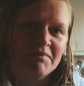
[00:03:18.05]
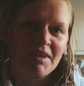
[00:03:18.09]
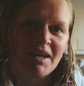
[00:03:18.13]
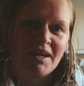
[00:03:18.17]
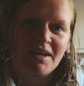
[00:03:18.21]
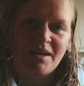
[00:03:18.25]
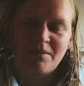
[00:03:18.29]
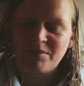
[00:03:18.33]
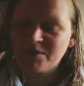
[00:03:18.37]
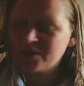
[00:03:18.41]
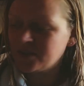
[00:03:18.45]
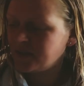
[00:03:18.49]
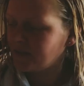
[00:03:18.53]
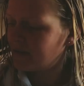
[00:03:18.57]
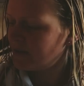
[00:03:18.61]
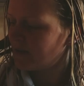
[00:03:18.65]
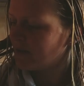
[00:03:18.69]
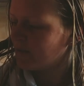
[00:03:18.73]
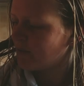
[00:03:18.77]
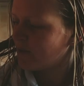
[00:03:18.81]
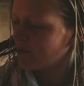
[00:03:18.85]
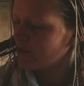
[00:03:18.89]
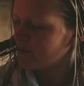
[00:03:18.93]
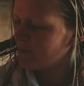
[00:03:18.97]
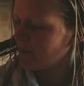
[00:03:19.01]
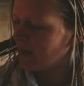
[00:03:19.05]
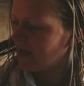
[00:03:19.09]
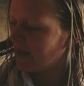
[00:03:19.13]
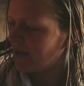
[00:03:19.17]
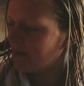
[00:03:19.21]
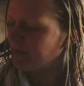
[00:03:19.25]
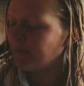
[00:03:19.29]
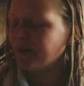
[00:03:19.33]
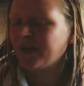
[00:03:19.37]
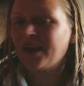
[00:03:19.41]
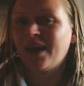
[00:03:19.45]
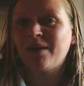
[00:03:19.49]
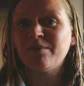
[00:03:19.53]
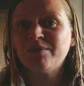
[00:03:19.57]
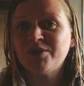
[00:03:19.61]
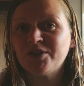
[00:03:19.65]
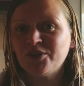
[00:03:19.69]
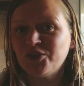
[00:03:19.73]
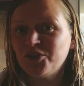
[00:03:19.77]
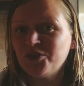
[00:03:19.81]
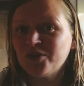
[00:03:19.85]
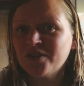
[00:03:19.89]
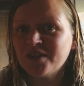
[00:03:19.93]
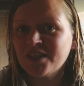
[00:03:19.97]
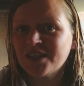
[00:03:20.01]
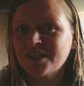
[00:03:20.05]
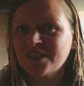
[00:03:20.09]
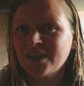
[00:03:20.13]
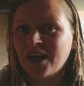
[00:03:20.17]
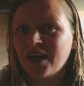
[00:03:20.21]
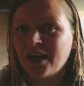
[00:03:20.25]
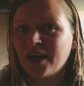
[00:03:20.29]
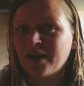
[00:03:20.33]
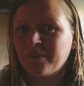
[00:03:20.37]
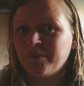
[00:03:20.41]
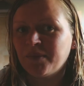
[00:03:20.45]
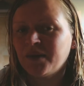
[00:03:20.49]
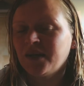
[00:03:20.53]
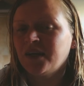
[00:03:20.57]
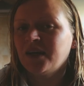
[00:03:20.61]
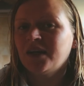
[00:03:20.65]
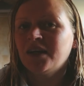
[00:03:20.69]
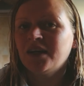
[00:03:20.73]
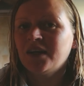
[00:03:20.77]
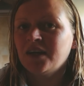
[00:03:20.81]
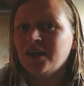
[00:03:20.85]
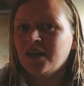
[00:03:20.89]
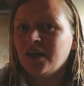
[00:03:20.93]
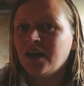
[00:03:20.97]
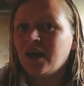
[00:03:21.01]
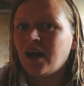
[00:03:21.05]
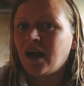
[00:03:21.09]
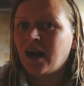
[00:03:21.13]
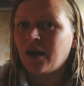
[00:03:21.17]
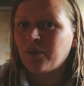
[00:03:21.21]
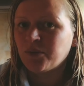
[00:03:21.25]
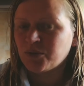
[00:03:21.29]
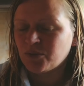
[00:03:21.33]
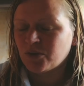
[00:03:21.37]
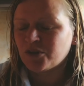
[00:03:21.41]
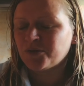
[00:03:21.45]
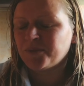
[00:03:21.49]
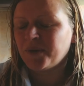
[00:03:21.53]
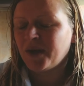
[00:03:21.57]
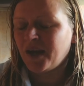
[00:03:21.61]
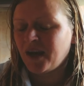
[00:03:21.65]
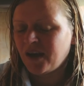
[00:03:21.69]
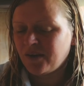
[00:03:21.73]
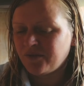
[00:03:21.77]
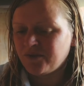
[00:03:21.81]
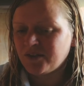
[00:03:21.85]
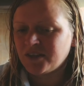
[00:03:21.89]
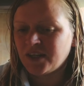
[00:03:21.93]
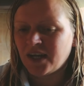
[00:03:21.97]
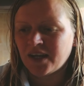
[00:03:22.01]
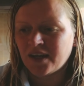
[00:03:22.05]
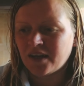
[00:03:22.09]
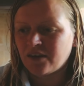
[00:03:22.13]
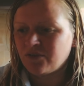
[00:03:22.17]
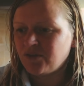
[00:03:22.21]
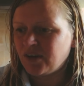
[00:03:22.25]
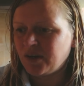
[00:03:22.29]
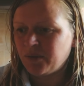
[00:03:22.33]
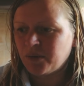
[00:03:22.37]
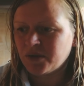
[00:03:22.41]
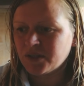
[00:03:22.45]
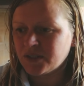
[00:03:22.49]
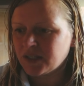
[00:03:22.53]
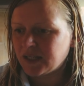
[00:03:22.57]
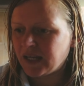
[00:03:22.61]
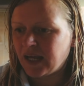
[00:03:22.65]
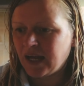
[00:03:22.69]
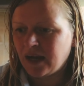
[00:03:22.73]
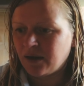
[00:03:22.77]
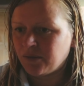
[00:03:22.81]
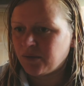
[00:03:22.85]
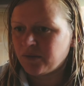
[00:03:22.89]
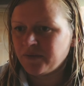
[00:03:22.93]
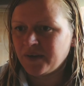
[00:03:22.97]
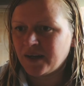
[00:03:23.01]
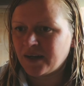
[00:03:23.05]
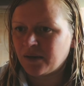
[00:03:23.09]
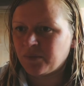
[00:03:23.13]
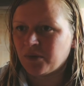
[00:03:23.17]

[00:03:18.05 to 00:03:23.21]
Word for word: I am still washing my hair, but I am using this time I was washing my hair every day and I really want to get out of it.